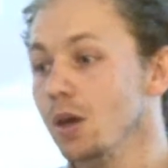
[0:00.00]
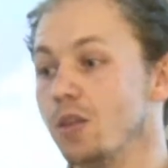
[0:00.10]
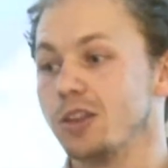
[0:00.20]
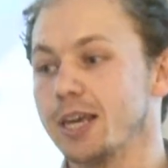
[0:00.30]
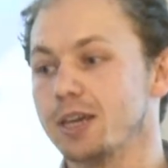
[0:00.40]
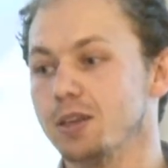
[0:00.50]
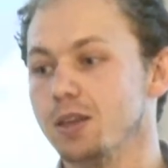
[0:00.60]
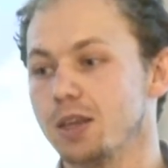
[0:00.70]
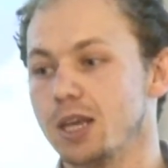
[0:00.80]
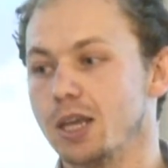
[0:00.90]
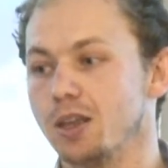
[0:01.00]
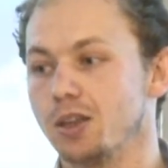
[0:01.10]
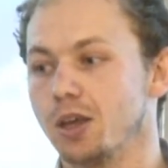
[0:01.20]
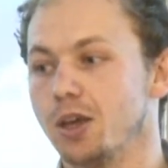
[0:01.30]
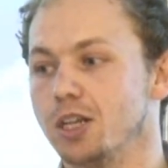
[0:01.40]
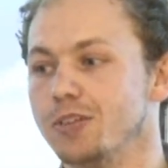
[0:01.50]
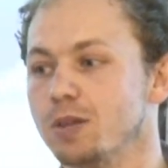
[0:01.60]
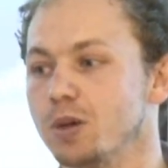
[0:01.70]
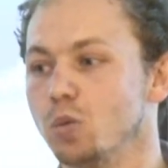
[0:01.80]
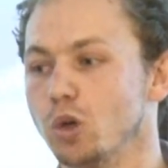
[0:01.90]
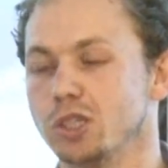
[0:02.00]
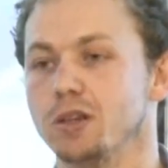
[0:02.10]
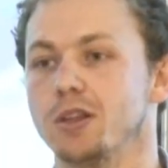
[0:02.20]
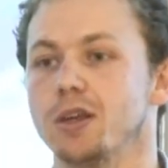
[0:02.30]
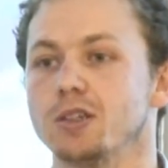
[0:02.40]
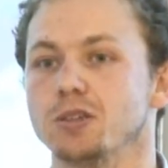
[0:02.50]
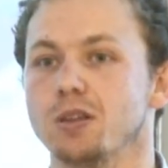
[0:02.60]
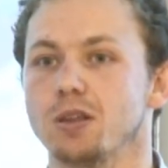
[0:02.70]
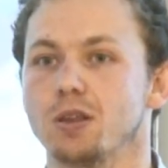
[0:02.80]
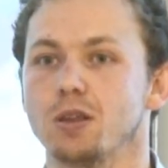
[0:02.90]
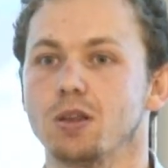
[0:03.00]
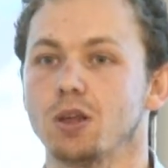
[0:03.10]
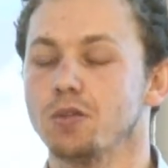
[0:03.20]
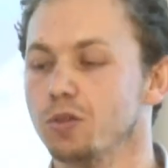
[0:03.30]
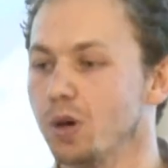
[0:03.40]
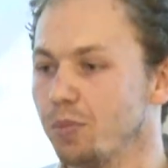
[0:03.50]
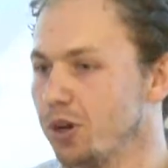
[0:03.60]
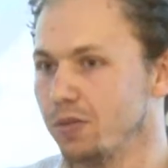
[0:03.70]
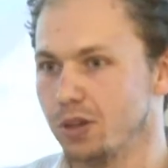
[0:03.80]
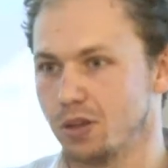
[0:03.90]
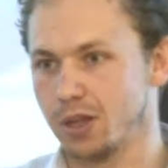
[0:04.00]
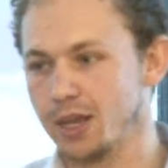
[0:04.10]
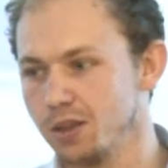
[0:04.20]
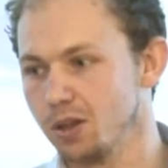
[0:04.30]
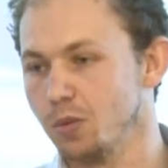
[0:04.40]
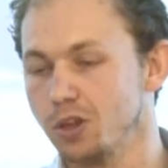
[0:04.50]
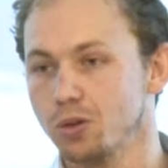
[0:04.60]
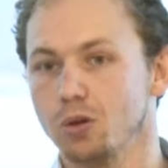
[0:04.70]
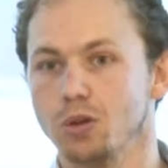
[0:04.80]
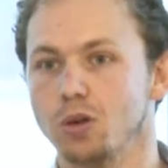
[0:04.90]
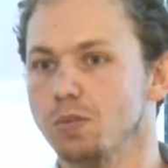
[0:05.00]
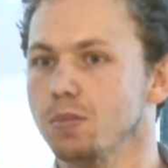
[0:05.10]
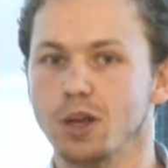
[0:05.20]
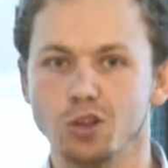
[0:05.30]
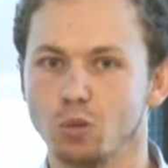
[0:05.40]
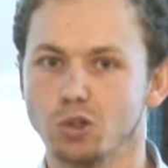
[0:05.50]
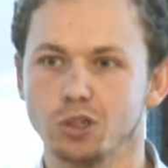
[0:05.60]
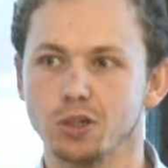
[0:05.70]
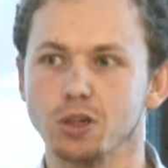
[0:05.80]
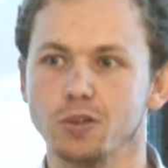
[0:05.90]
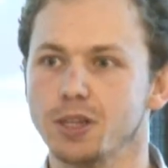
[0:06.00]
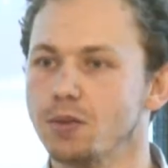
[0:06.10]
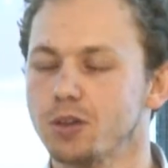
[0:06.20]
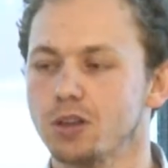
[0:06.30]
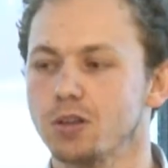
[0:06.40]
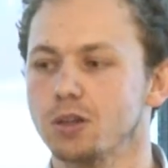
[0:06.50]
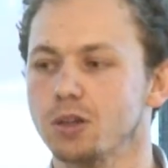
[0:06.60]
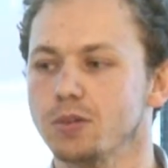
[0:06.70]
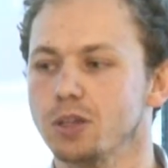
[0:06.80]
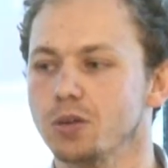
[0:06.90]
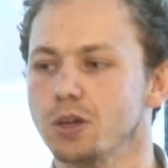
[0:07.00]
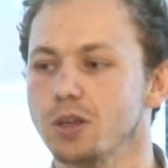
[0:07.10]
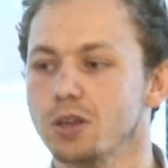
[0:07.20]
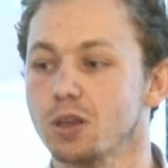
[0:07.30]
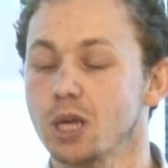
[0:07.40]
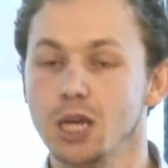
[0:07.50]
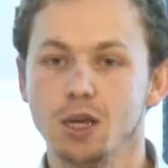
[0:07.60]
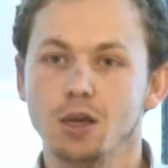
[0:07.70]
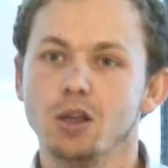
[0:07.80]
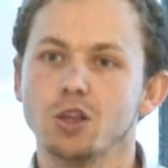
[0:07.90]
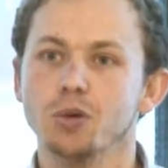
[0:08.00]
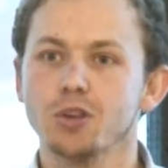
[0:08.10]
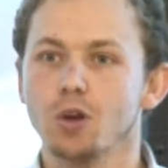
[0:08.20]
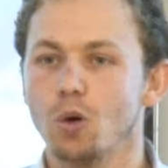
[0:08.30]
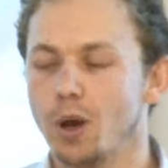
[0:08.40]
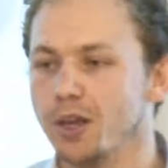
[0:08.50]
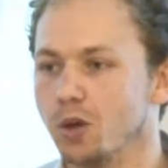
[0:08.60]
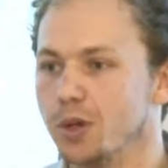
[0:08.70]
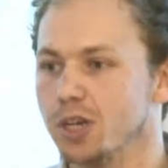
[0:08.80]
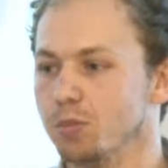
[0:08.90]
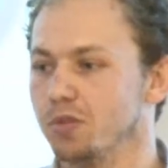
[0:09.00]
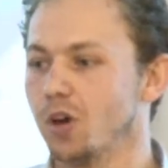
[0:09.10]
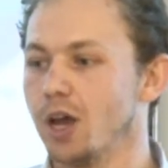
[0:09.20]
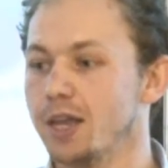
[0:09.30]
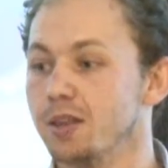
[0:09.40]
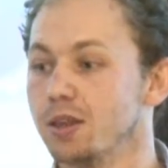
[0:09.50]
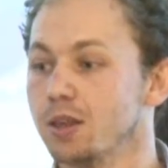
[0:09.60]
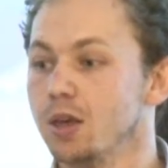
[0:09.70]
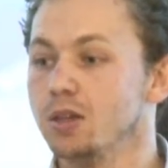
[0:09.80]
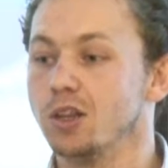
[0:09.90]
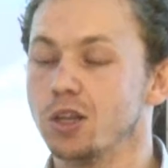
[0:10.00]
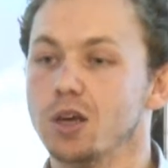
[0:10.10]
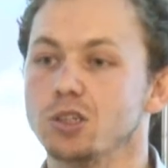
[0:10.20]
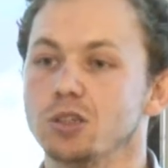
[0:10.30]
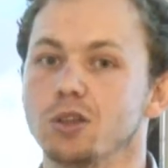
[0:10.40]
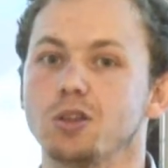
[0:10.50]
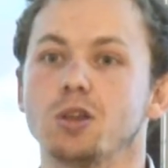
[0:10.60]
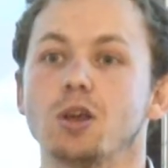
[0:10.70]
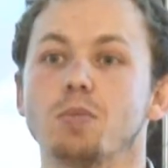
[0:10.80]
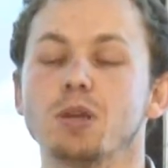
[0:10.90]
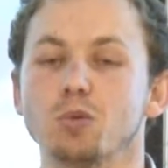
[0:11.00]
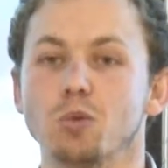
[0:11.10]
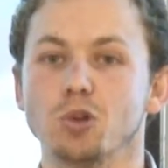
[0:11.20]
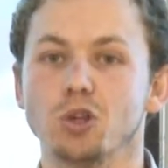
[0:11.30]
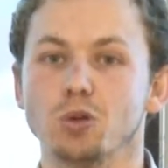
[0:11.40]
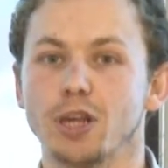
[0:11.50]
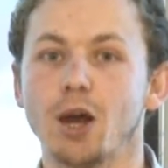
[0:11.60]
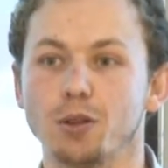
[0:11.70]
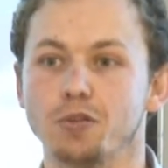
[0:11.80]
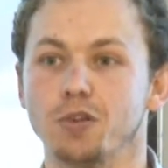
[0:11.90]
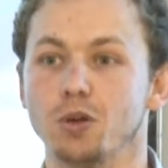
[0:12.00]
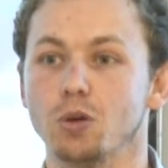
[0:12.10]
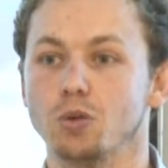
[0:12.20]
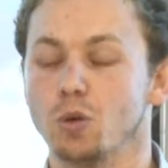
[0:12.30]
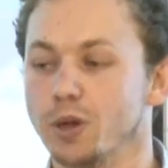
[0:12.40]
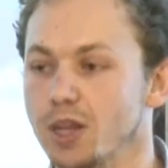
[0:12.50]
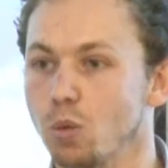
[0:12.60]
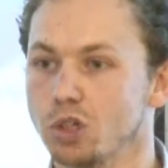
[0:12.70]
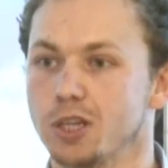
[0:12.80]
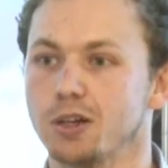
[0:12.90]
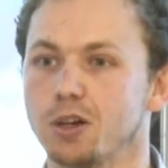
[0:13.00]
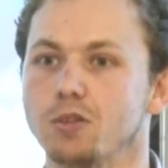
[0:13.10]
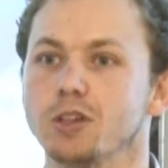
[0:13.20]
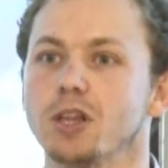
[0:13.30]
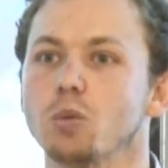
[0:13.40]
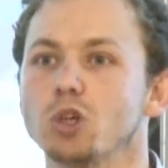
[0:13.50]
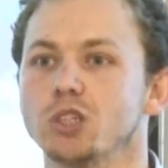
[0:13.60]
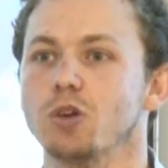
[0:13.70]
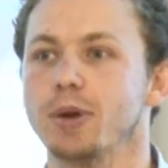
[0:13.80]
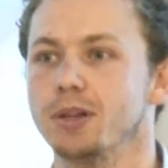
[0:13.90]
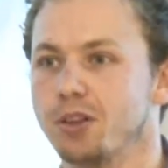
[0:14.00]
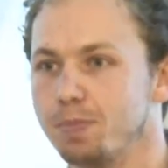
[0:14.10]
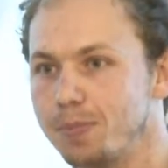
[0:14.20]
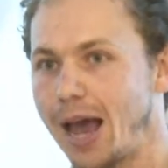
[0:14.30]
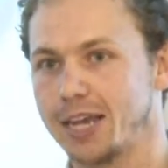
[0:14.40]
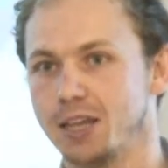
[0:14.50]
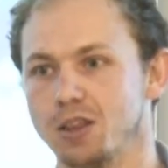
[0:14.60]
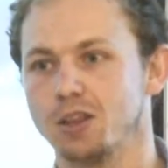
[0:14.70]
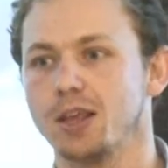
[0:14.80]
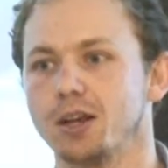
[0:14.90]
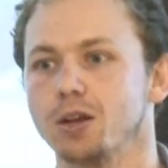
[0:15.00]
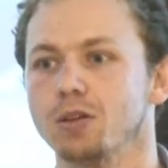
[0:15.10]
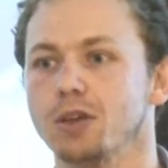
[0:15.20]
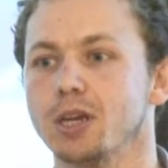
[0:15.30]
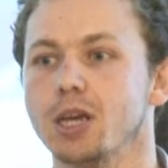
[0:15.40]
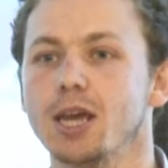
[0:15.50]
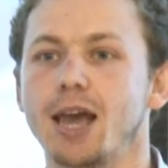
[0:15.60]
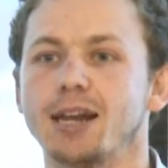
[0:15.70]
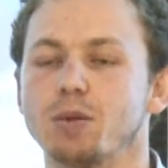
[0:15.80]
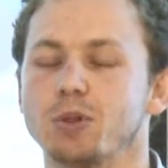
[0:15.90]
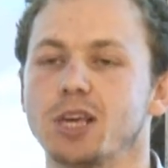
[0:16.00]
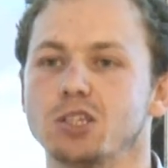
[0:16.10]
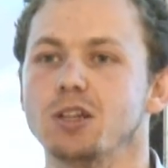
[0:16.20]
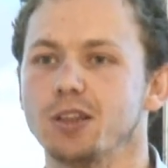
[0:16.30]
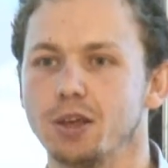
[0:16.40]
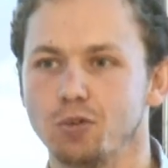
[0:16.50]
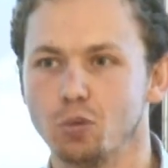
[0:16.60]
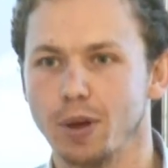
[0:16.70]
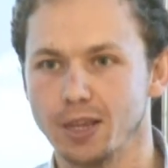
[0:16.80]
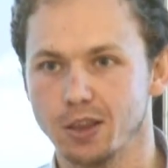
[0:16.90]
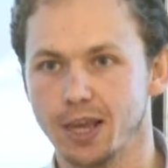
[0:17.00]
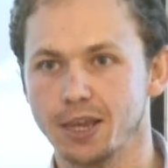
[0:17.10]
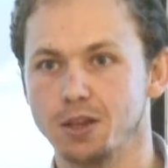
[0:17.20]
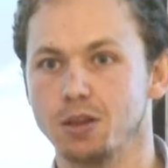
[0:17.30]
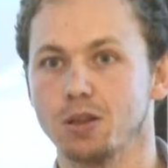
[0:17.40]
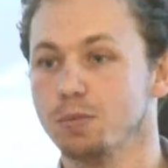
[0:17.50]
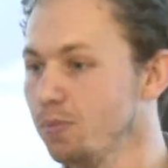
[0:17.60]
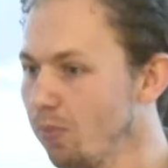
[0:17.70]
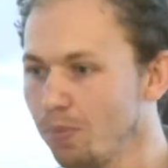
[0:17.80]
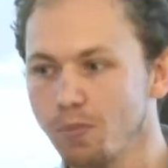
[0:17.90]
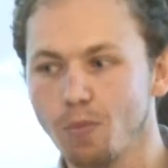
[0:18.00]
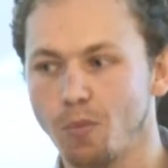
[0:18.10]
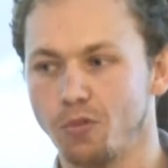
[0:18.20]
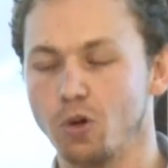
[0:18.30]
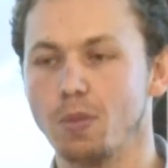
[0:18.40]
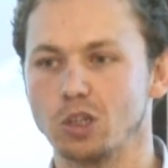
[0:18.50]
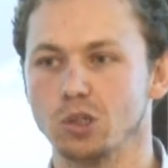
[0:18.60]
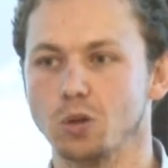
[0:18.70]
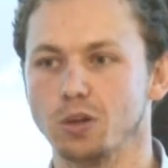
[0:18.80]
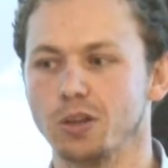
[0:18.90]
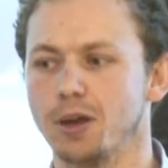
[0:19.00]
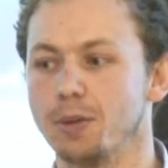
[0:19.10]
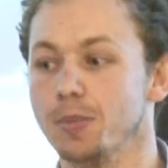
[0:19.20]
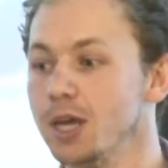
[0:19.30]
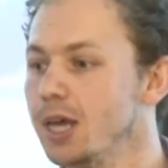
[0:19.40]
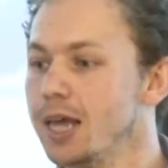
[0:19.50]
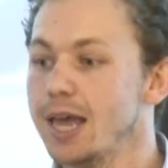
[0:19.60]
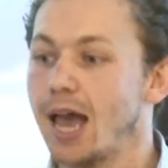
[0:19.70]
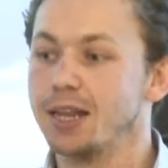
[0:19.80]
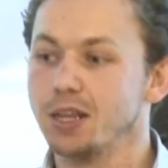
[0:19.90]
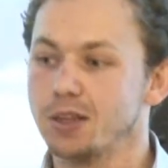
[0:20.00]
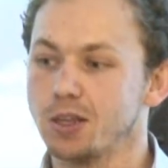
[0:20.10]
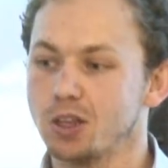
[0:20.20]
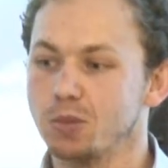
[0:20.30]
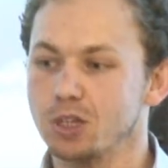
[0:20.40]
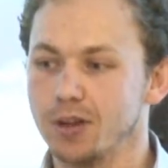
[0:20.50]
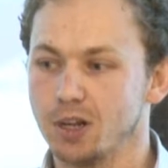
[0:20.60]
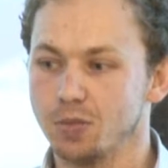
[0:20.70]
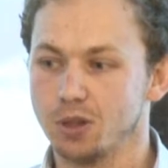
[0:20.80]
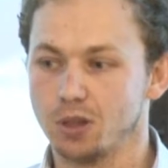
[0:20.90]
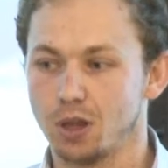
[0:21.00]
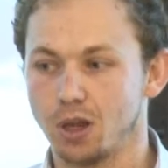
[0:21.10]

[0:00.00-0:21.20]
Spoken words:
The second is developing washing detergents. So from my previous data, we saw that as you wash the clothing, the efficacy of the clothing decreased. So is there a way that we can provide detergents that people will use out in the field, that when they wash their clothing, they're washing repellents back into their clothing, and that protection is therefore maintained for a much longer time? And these things can be developed.